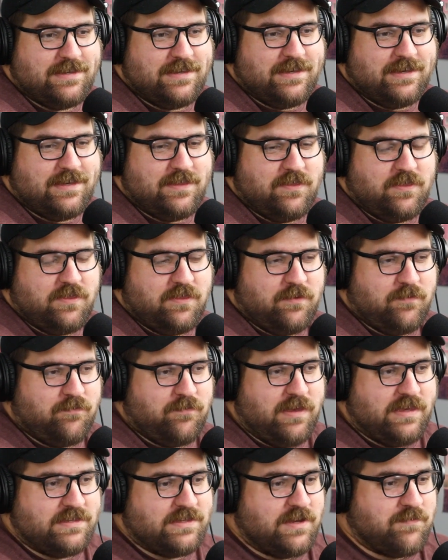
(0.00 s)
uh, the
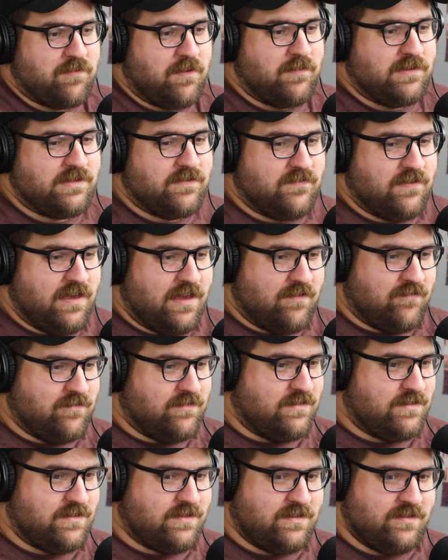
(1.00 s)
basic premise of that
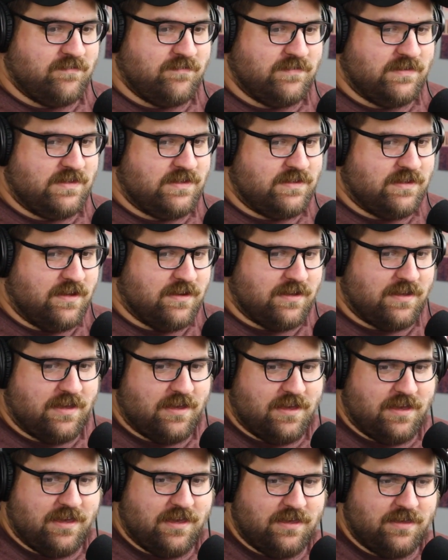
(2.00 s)
was stunt
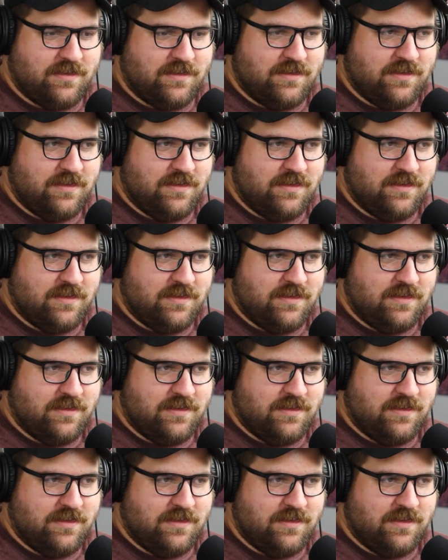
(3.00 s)
guy